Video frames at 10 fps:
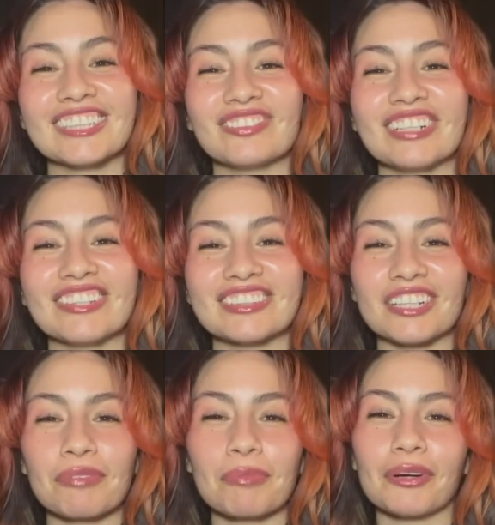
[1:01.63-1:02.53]
This video is
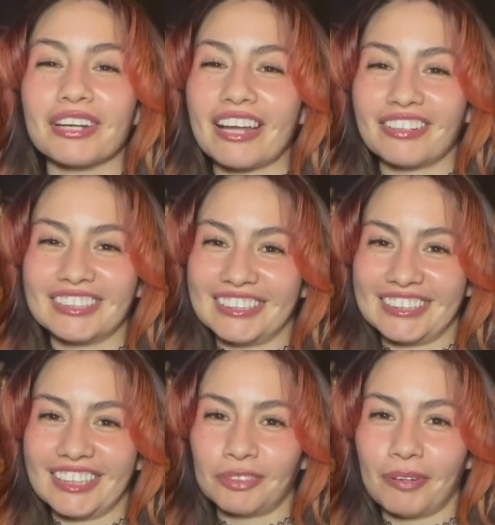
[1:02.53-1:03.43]
going to be broken down into
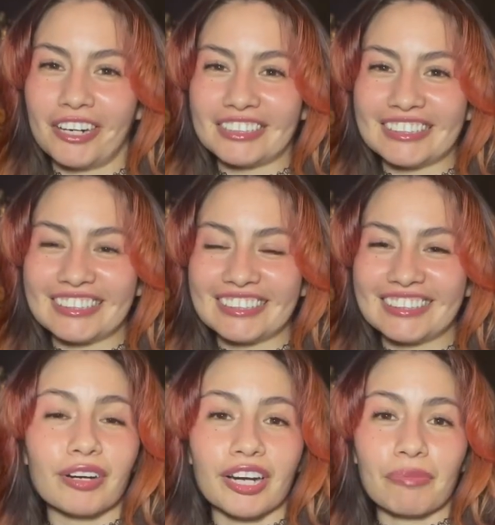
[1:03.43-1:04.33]
6 parts.
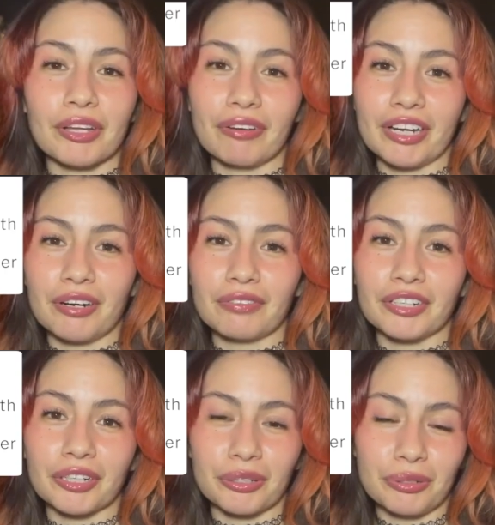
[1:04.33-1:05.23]
We're going to be going
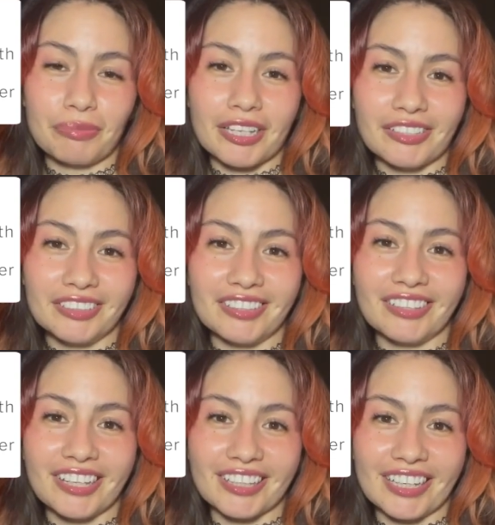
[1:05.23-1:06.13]
over who Mother
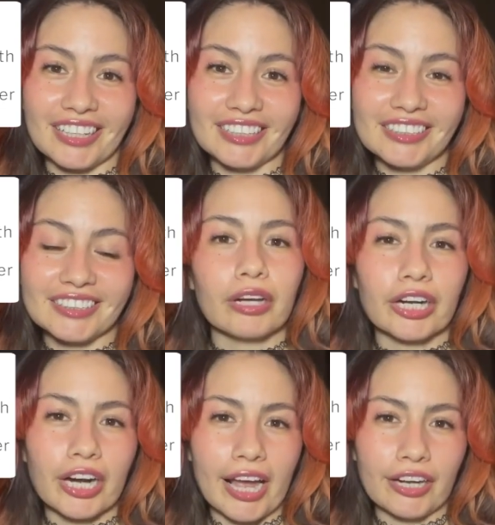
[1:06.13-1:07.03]
Lilith is, what
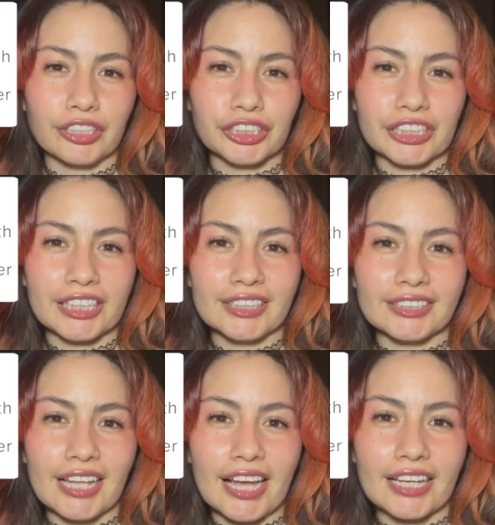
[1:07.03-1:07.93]
her energy is
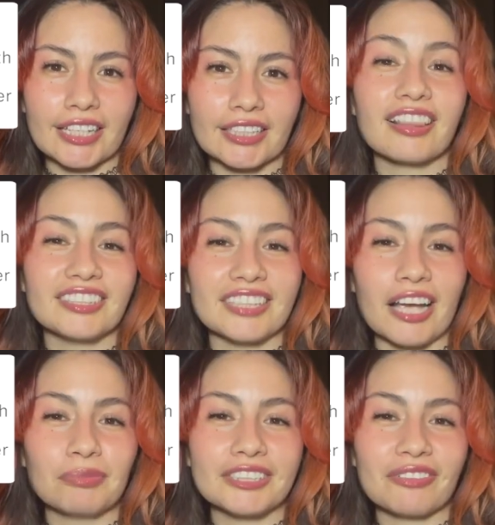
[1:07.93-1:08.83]
like, the
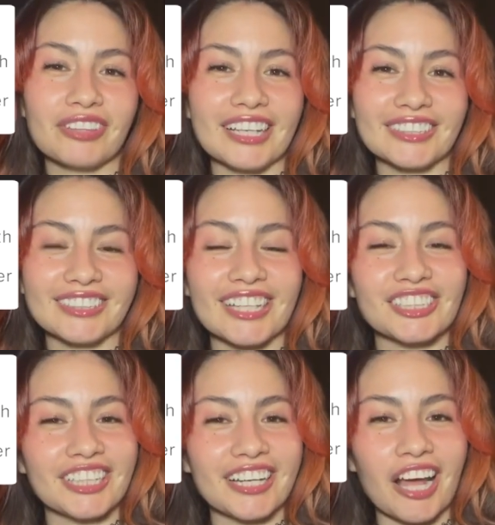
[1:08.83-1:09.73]
types of things that
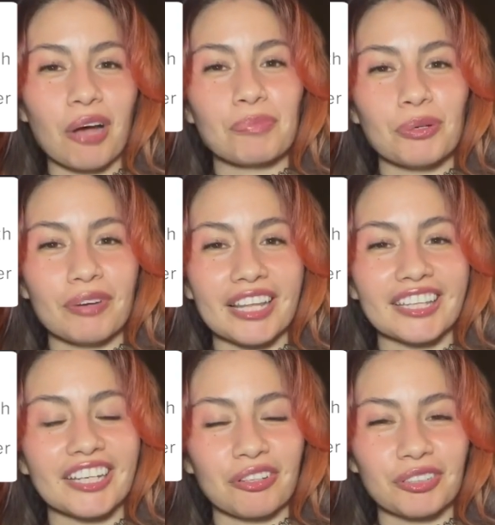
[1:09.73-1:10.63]
she can help you with
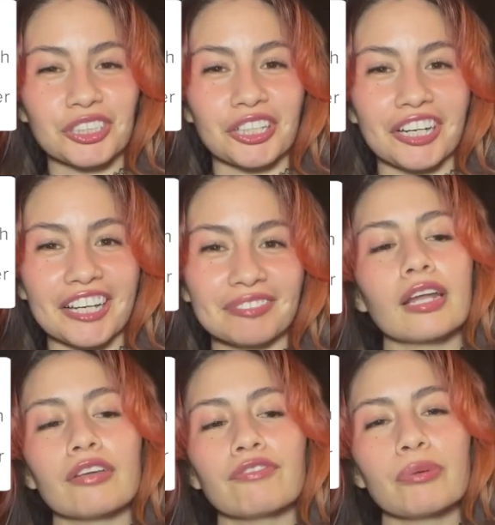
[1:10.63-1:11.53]
in your journey,
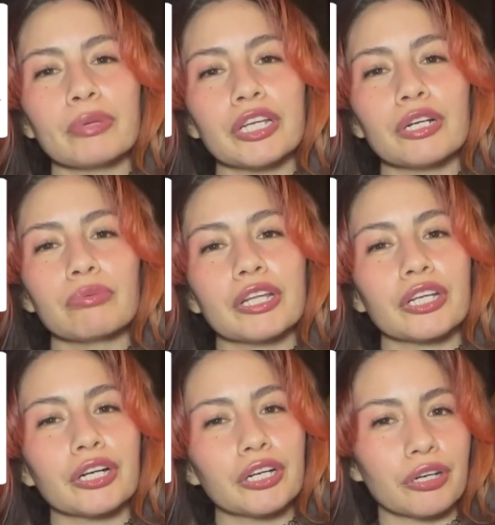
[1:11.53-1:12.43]
getting familiar with
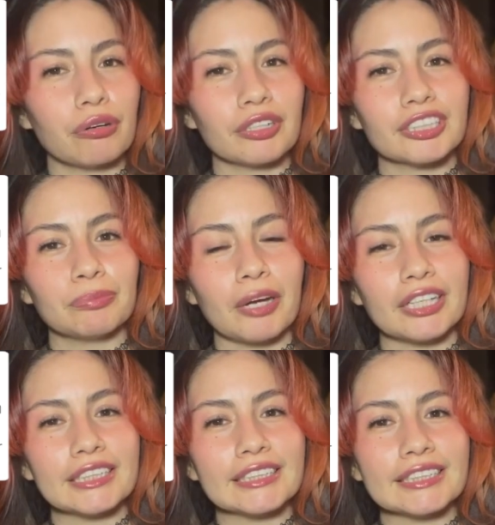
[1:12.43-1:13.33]
her
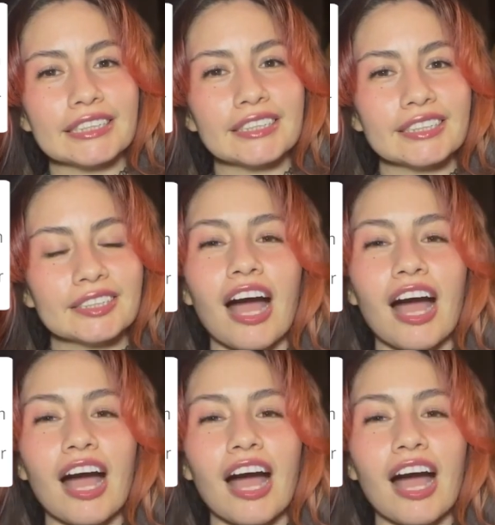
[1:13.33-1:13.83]
correspondences.